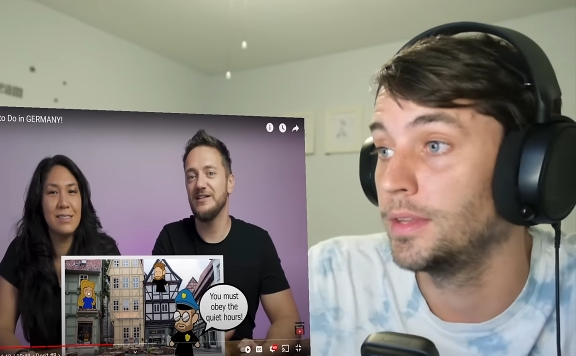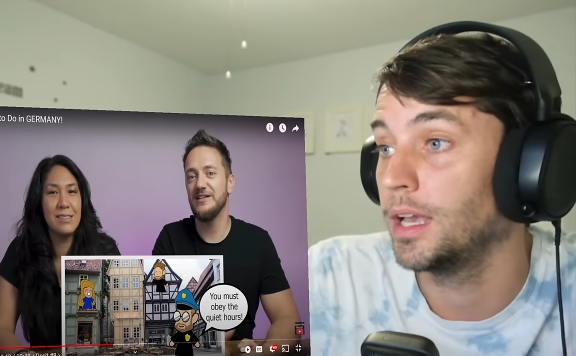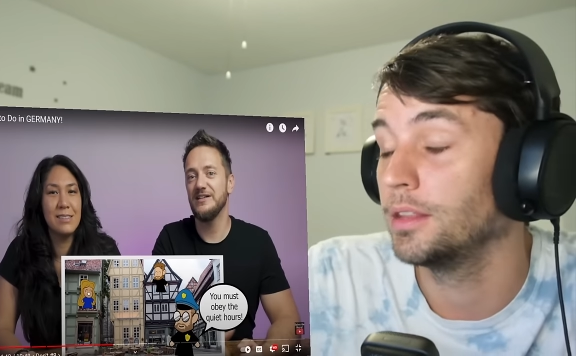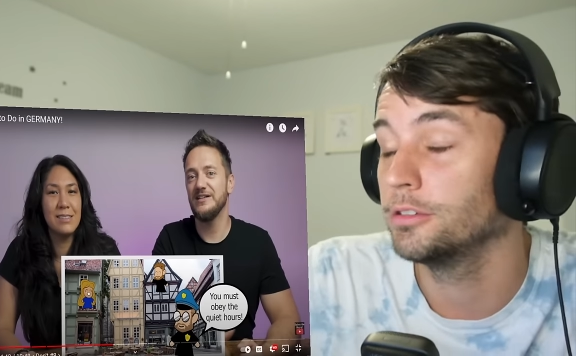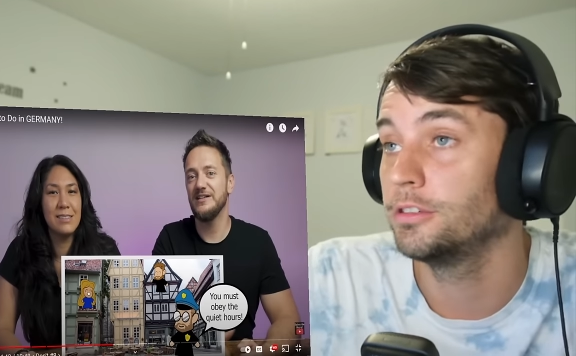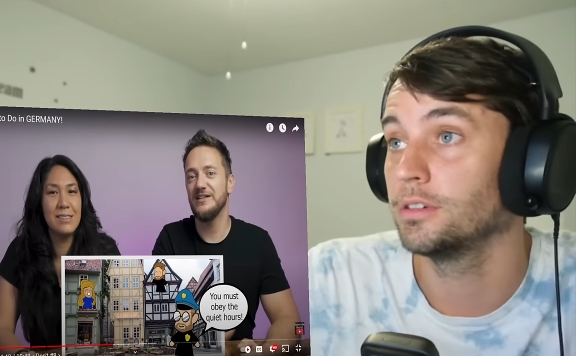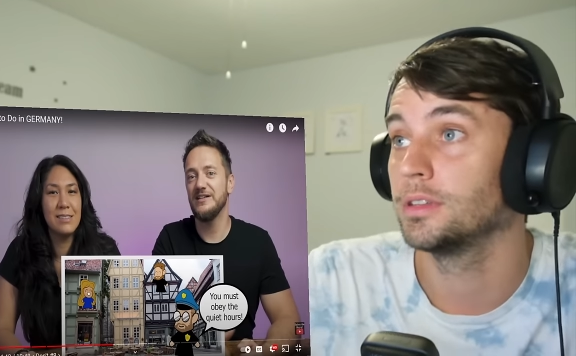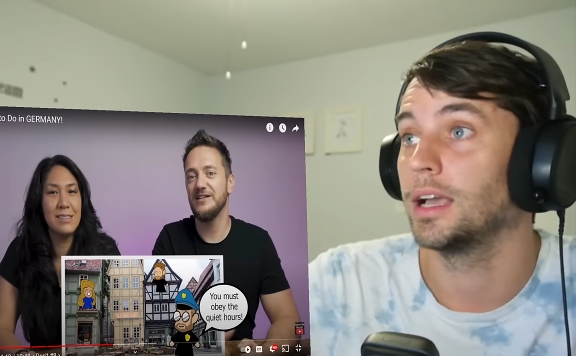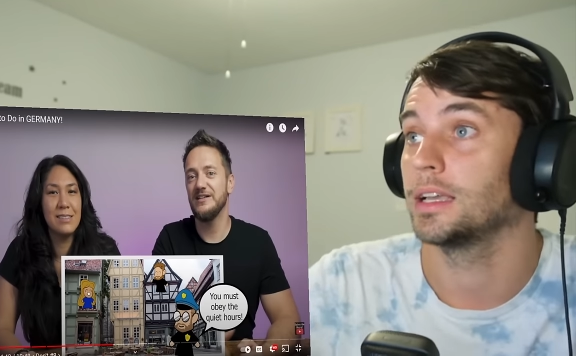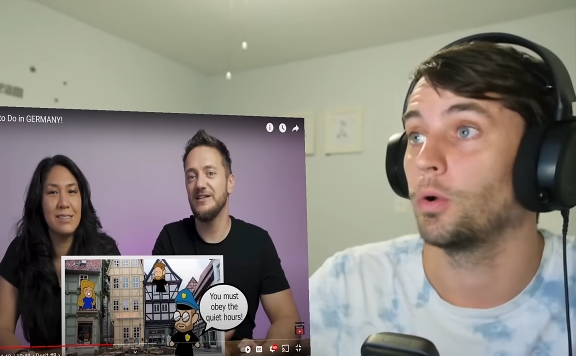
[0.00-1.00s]
Speaker 1: yeah, there's
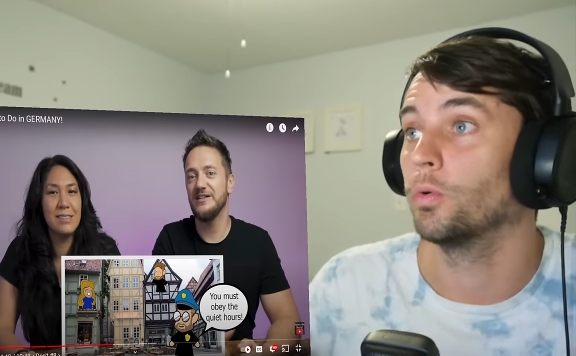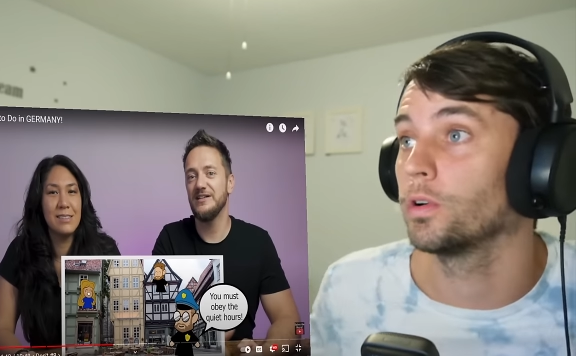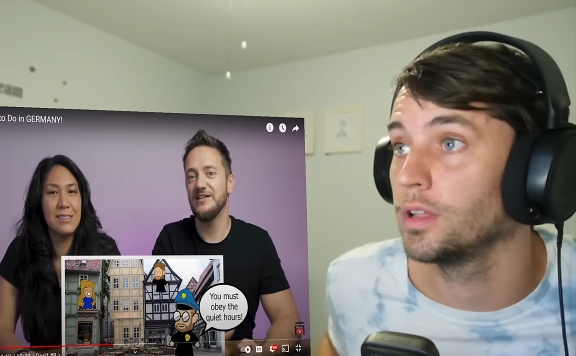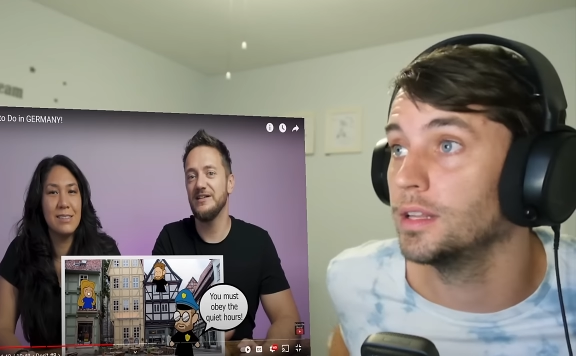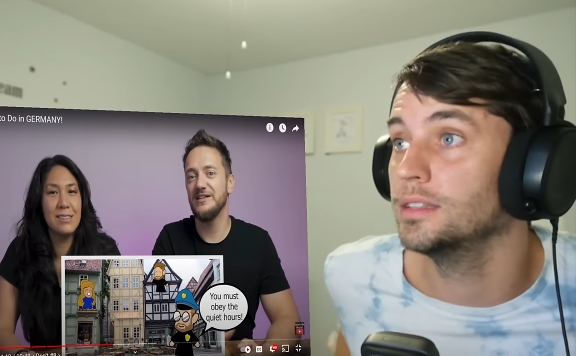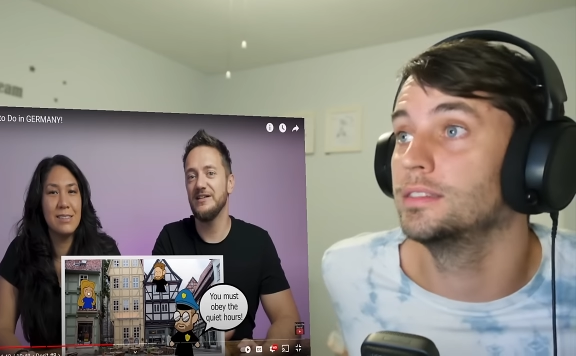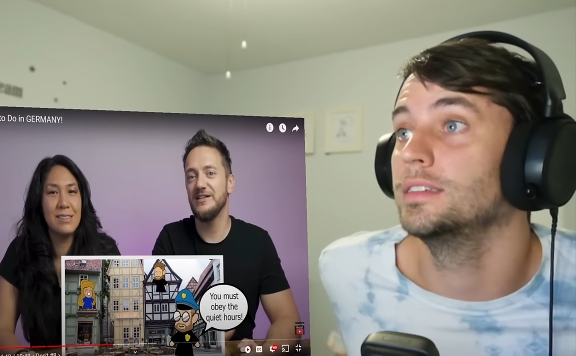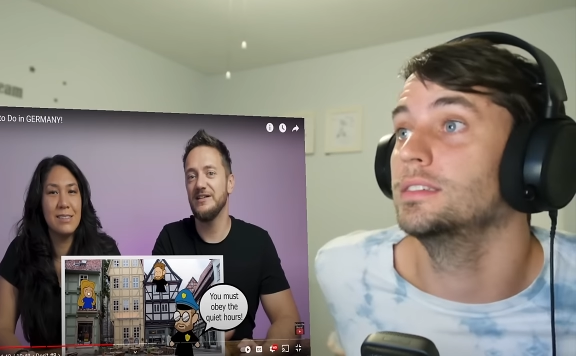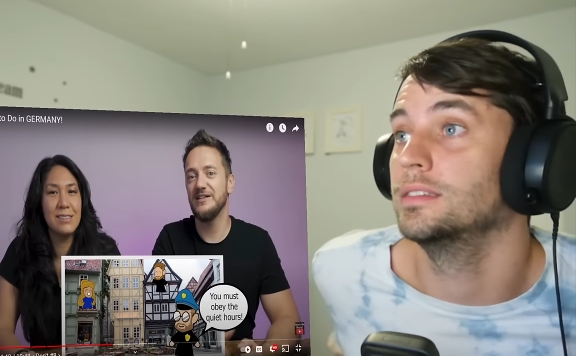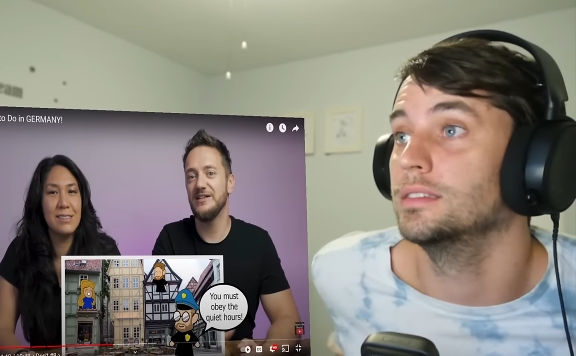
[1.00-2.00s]
certain like
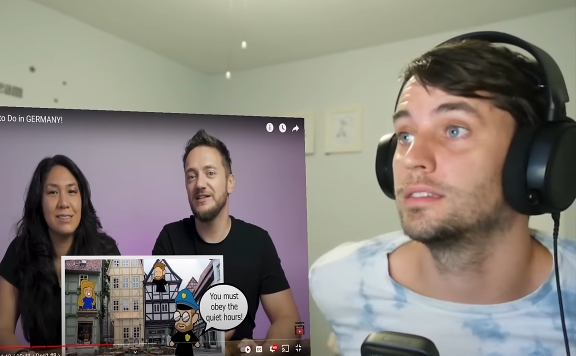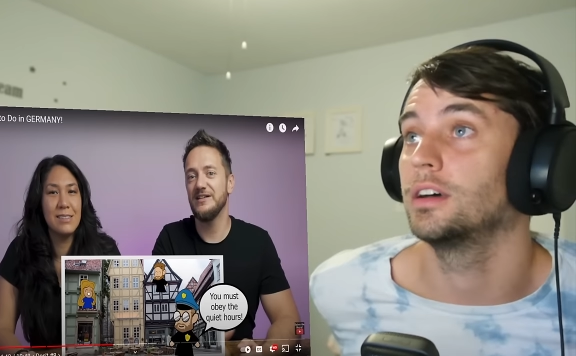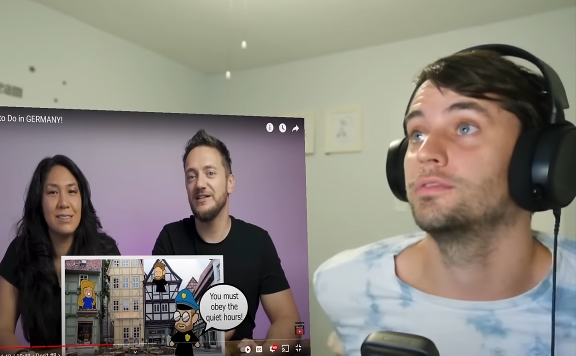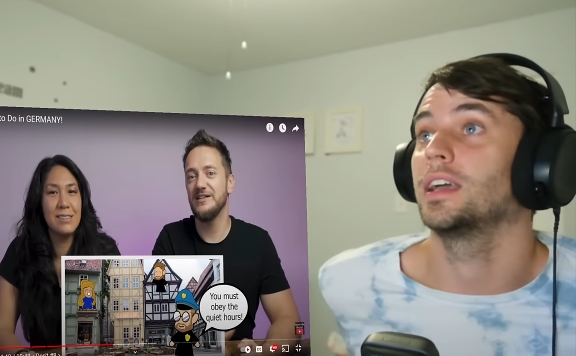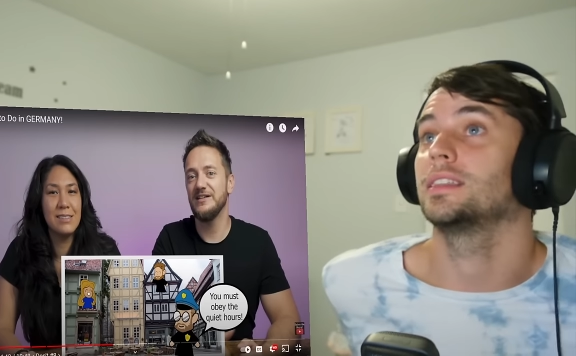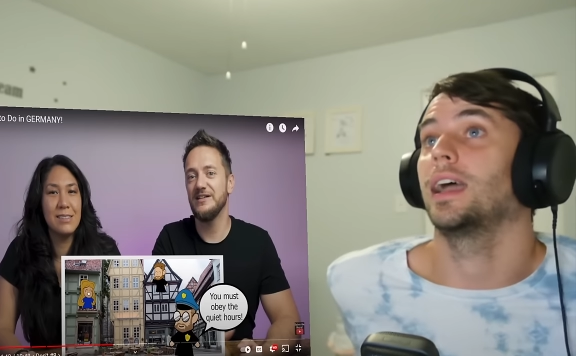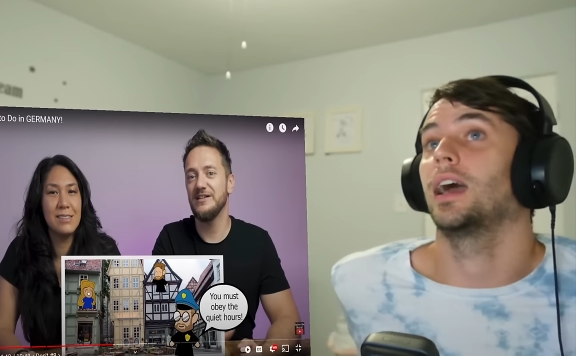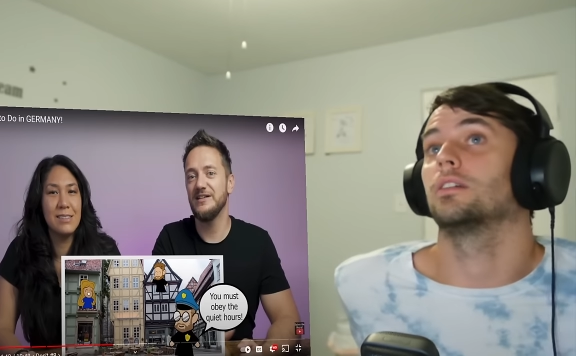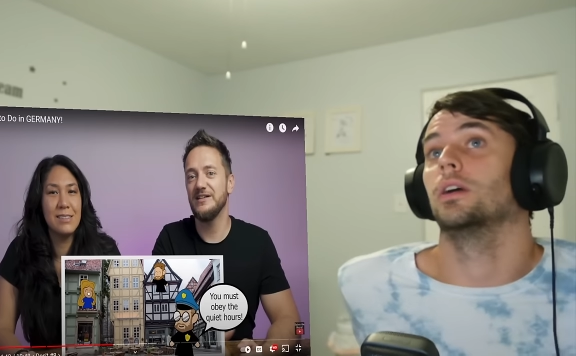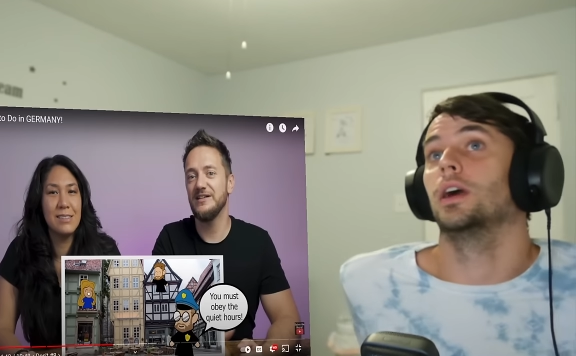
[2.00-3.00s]
ordinances and stuff like
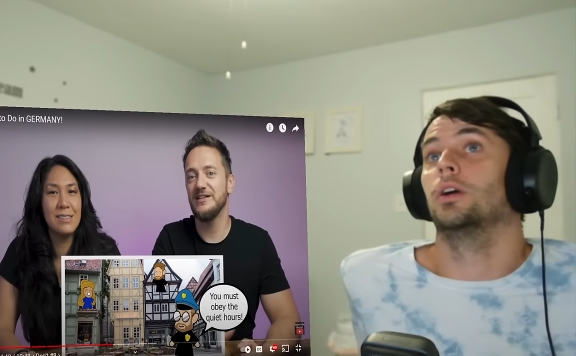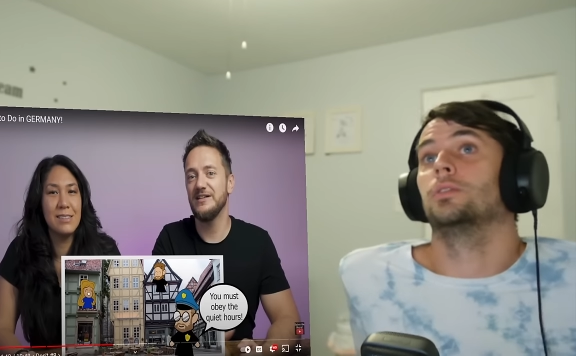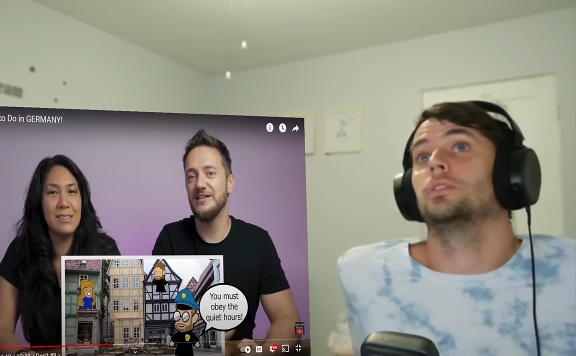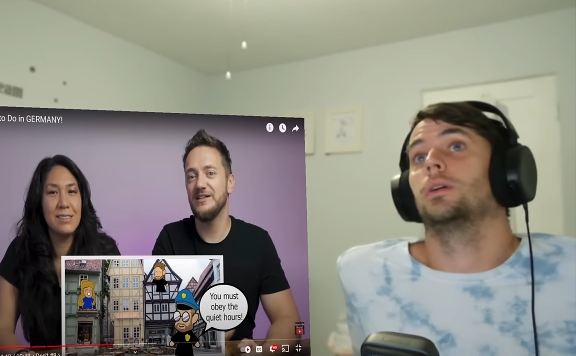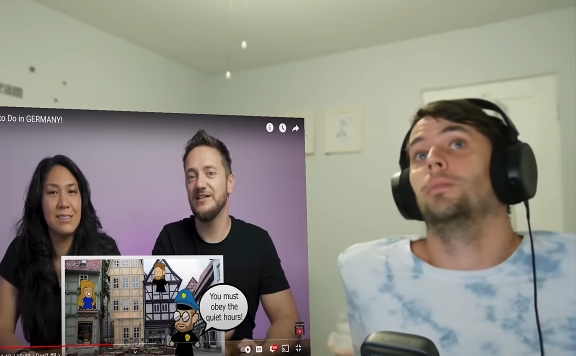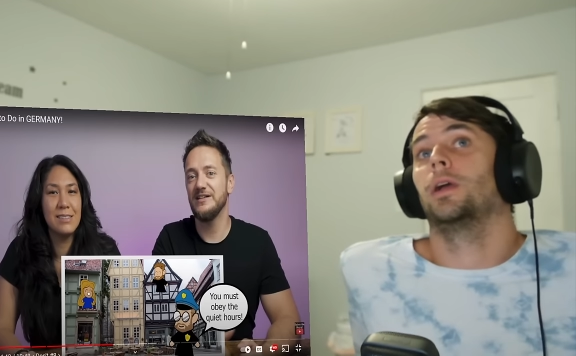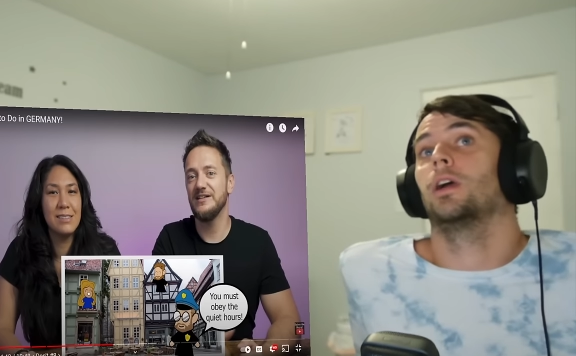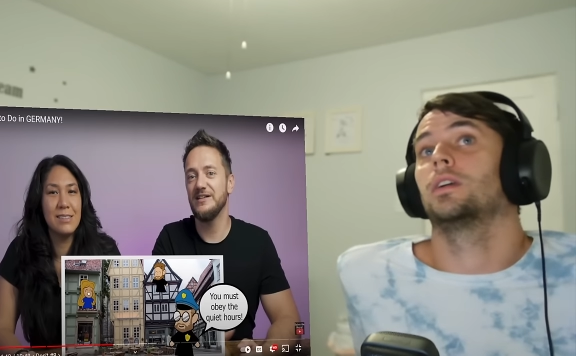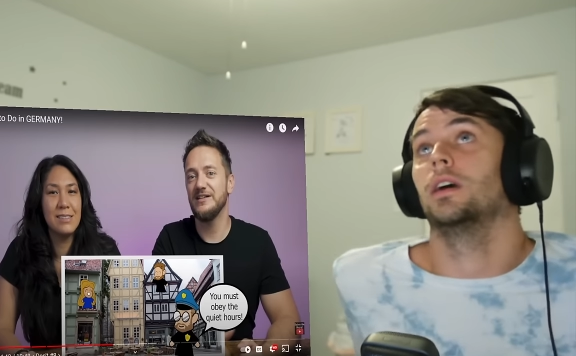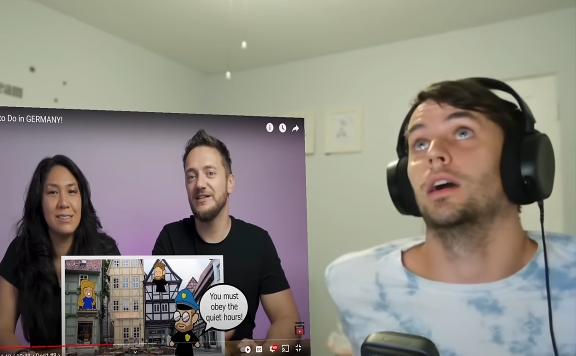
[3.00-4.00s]
that around
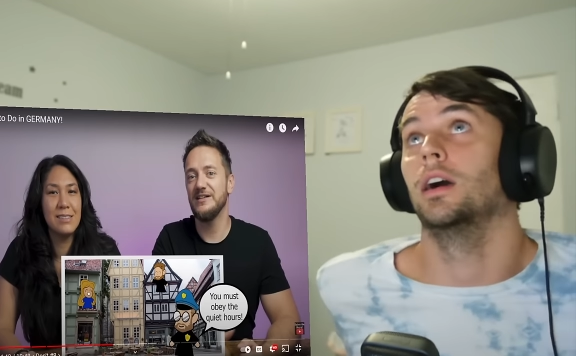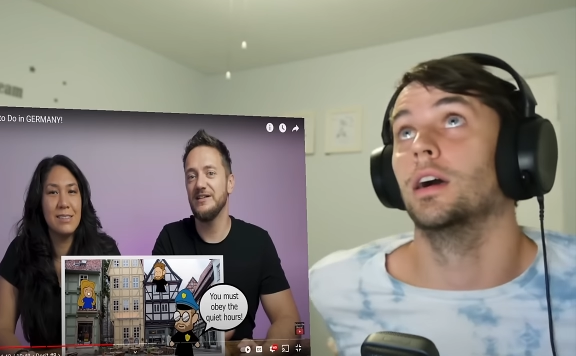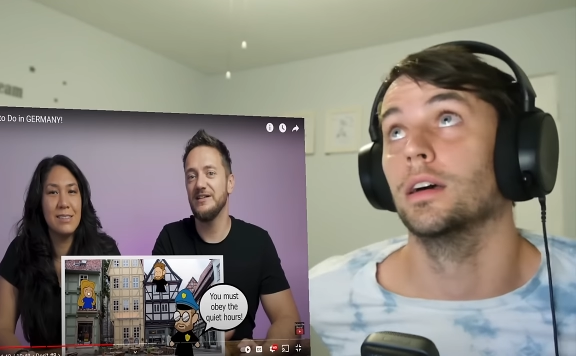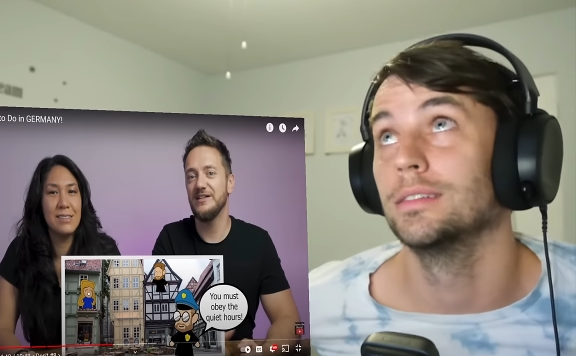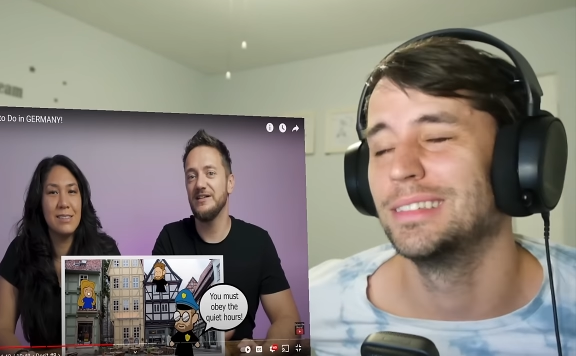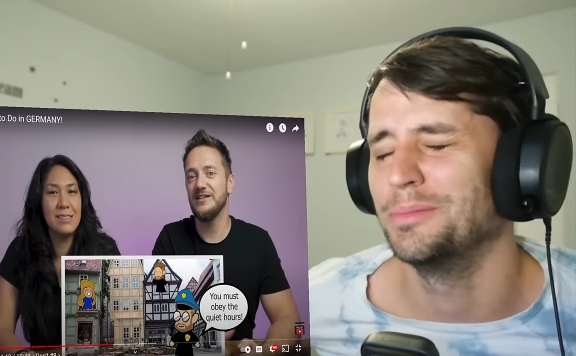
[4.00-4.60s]
America,